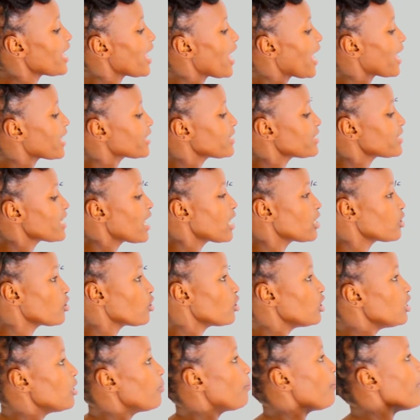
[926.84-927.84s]
the
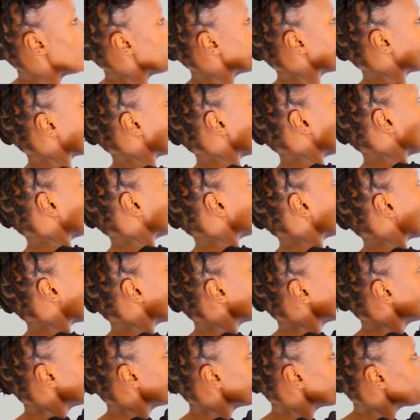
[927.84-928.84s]
external
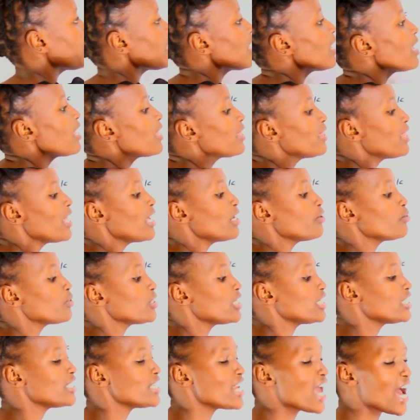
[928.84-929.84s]
perimeter, then
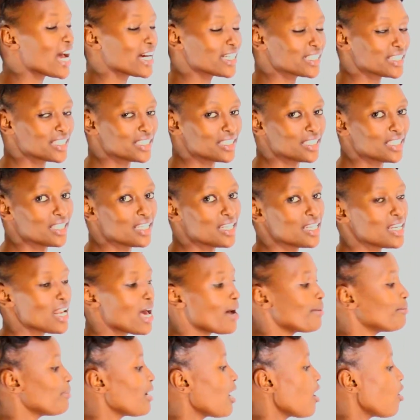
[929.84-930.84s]
we deduct
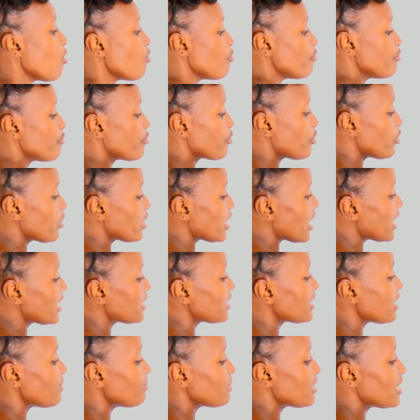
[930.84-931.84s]
number of
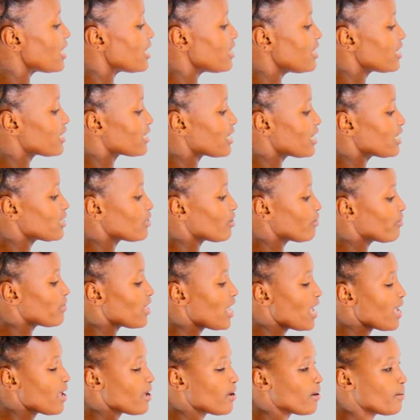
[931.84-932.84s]
corners times the thickness of
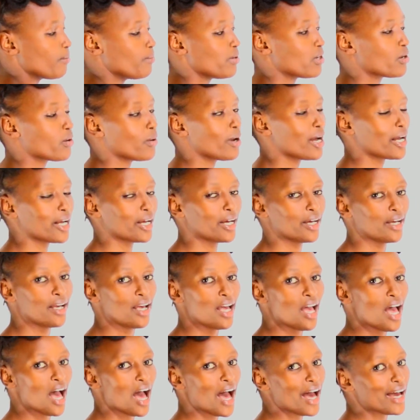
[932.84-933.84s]
the brickwork.
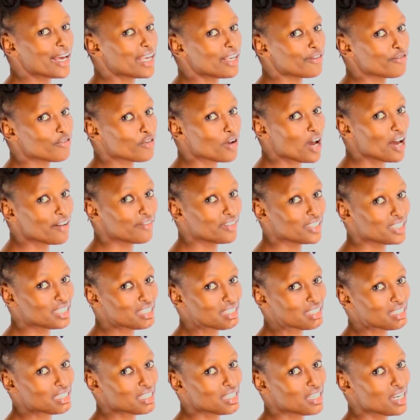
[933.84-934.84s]
If you haven't
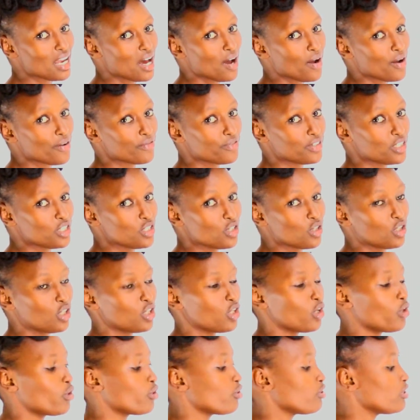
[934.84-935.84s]
seen our
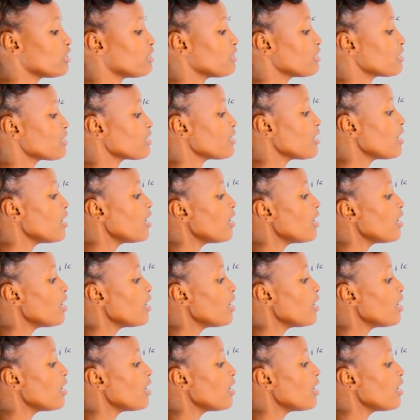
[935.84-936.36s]
video on